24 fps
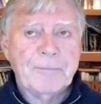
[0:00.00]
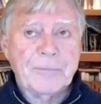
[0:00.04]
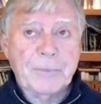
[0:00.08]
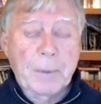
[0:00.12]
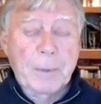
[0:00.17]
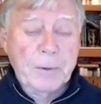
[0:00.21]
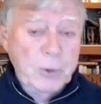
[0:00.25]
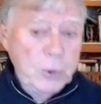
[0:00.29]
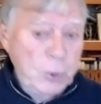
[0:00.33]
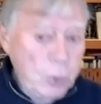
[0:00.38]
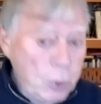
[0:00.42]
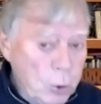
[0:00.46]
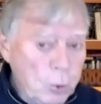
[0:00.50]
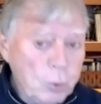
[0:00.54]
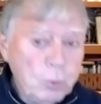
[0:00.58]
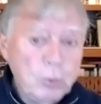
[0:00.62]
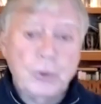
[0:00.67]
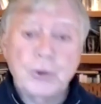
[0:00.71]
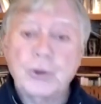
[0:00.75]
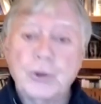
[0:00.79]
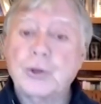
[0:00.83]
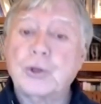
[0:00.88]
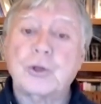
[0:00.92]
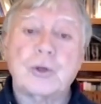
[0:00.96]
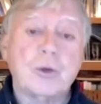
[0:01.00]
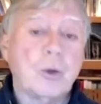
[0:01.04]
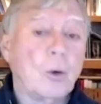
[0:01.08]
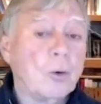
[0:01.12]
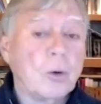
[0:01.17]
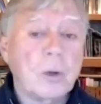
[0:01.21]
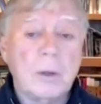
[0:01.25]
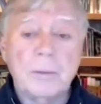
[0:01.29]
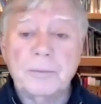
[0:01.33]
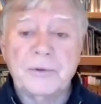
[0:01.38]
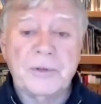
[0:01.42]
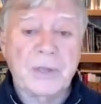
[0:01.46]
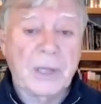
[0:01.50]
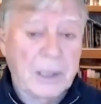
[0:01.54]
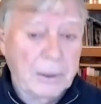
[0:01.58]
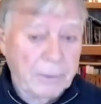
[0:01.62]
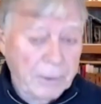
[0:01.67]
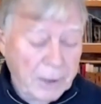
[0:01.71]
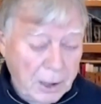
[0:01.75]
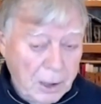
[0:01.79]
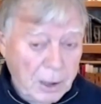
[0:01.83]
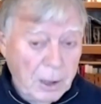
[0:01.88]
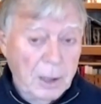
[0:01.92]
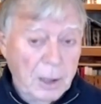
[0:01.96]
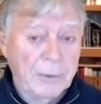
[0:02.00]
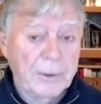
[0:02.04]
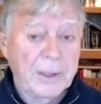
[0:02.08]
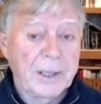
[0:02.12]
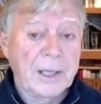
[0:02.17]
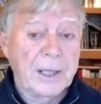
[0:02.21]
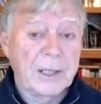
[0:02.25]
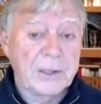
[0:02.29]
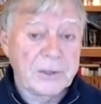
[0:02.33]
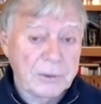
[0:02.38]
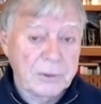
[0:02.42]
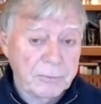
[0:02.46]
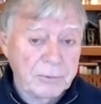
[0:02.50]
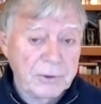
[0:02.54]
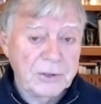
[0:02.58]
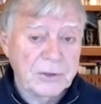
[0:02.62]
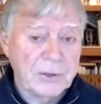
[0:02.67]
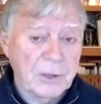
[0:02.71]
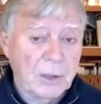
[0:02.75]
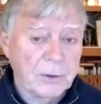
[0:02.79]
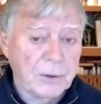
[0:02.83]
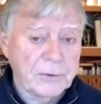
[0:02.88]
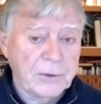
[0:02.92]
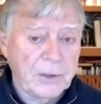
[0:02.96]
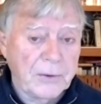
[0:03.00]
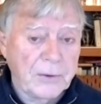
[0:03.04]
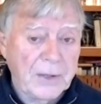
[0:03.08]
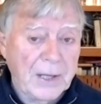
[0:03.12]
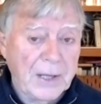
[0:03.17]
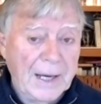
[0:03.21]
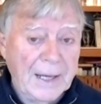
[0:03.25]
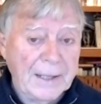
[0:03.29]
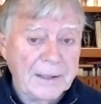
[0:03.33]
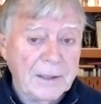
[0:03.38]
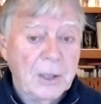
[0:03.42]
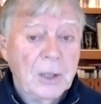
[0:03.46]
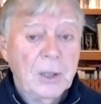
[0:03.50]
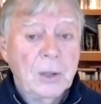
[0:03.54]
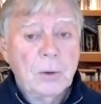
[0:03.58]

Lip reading: the huge storms that are occurring as a result of that,